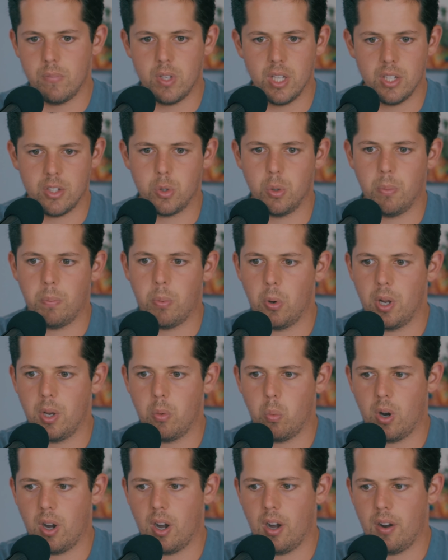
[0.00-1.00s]
get to a
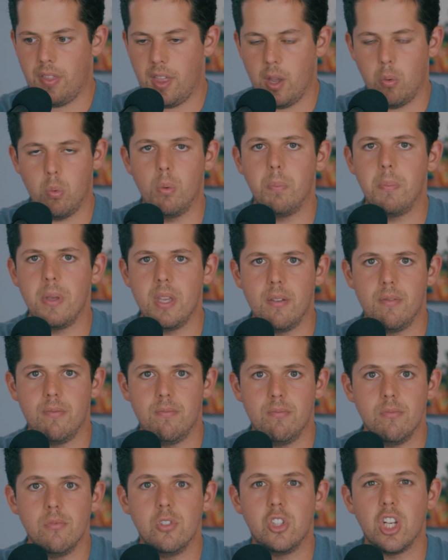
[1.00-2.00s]
point where they will be
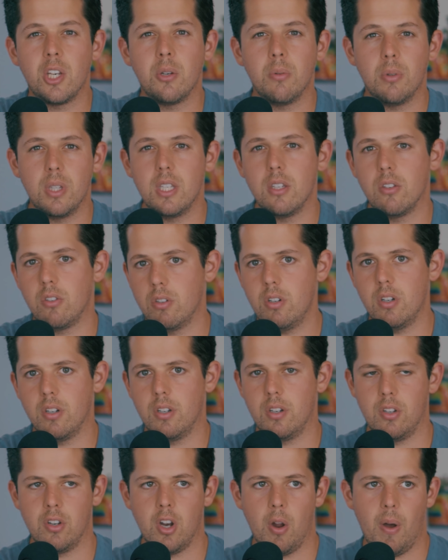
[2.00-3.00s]
genuinely
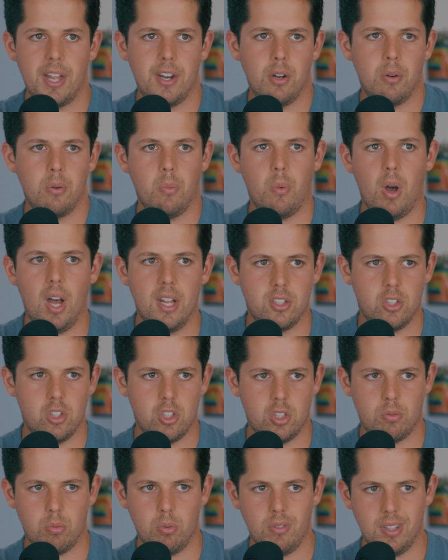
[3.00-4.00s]
good. You know, I don't want to
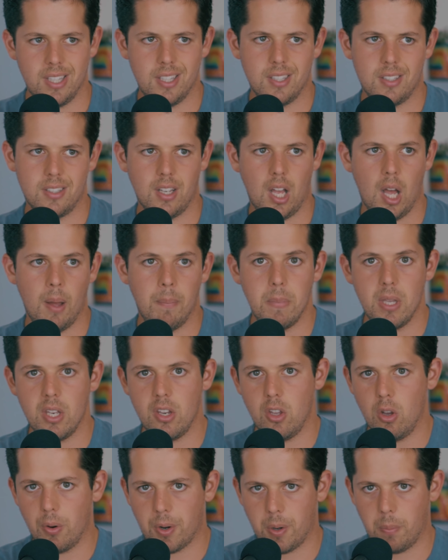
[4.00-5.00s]
just release a
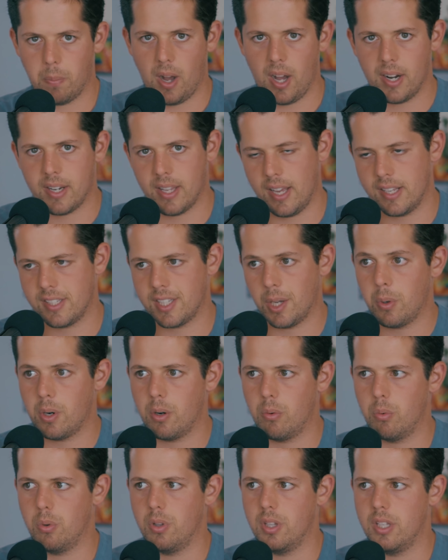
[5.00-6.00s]
mediocre podcast. I
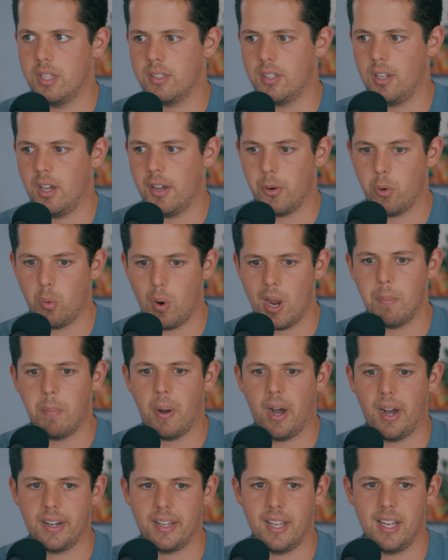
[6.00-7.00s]
want to release a great
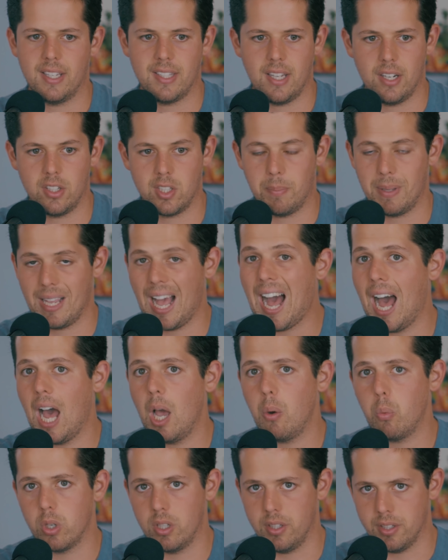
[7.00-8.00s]
podcast that is something
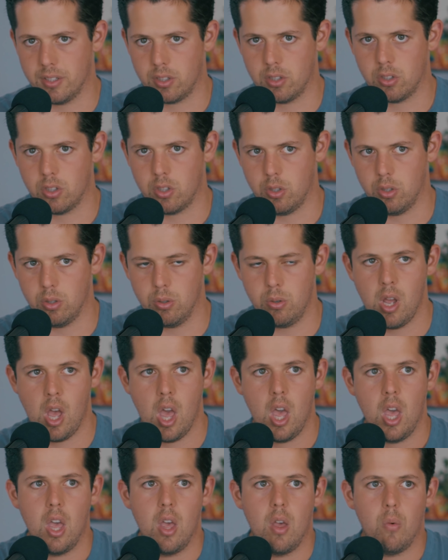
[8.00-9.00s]
I would listen to,
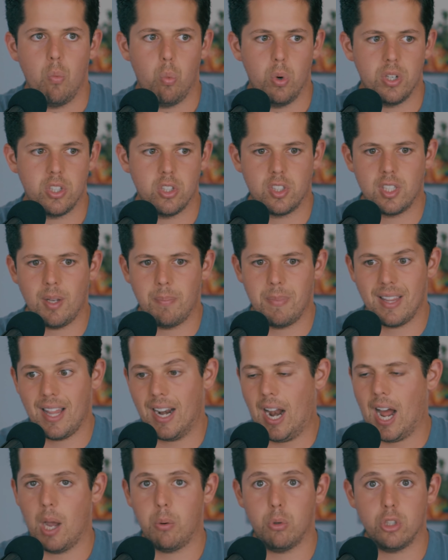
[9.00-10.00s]
which is something
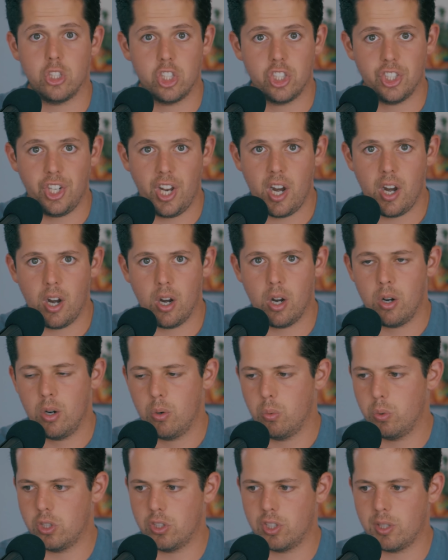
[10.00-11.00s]
that I would share,
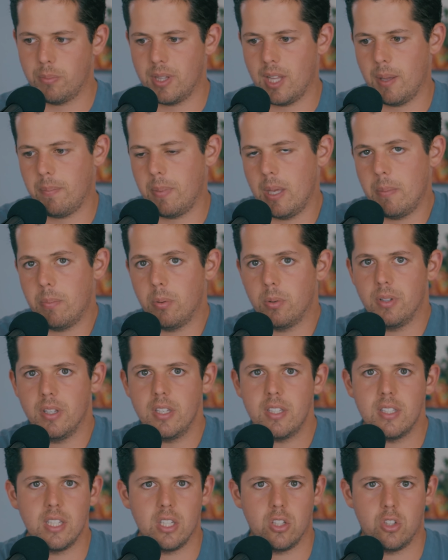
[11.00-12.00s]
which is something that people
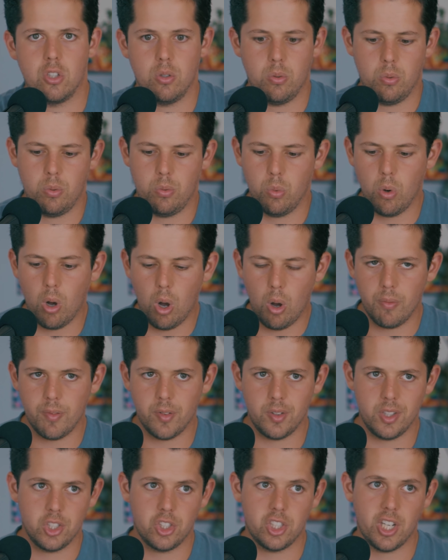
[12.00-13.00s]
listening to will
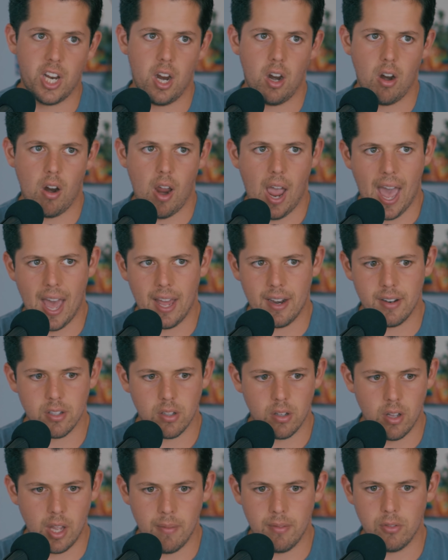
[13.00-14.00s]
hopefully share
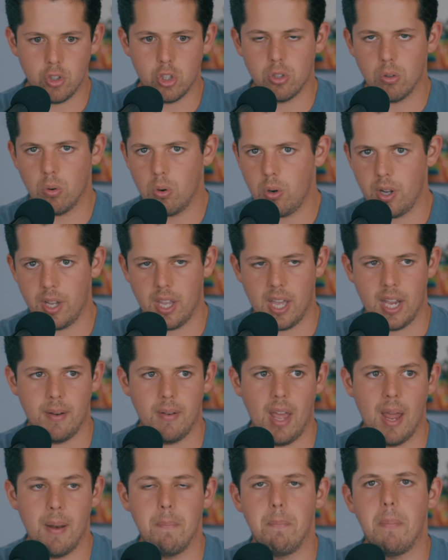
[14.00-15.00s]
and enjoy
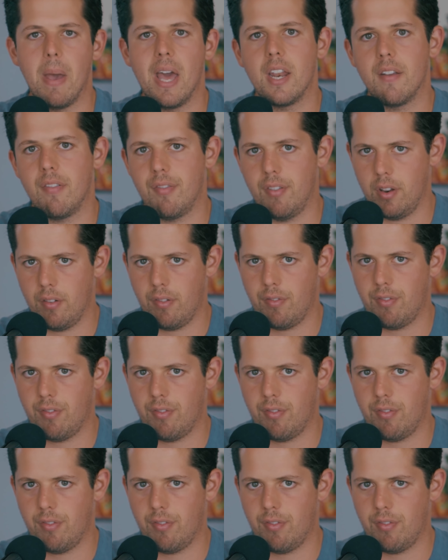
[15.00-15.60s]
and, and benefit